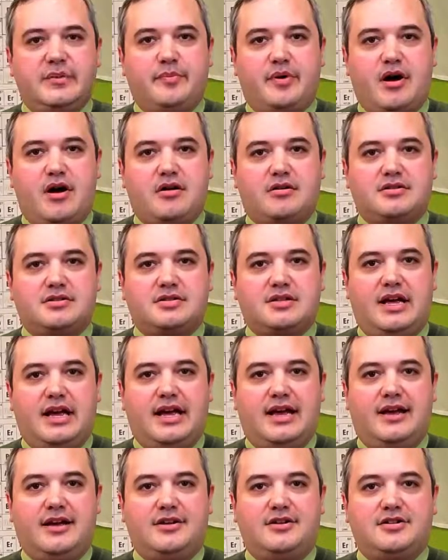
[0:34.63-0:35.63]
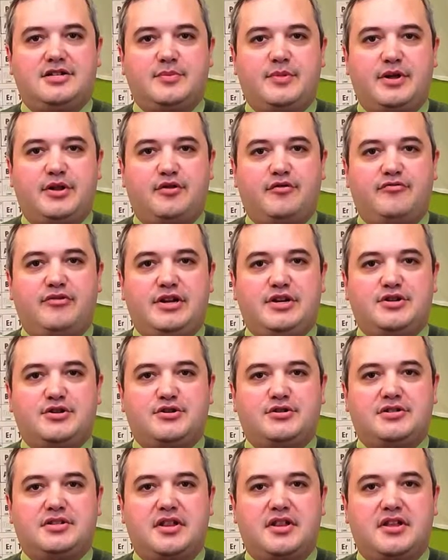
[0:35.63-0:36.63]
box and some other
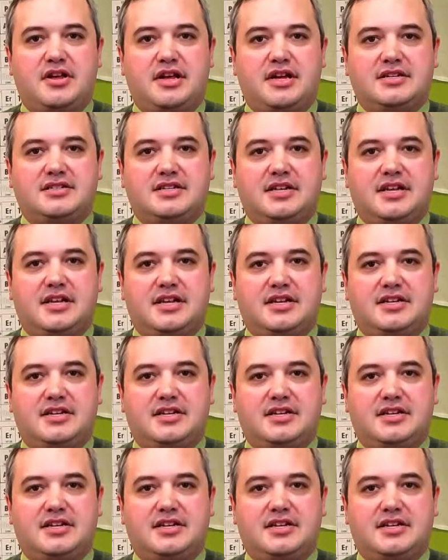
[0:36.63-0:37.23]
features and things that it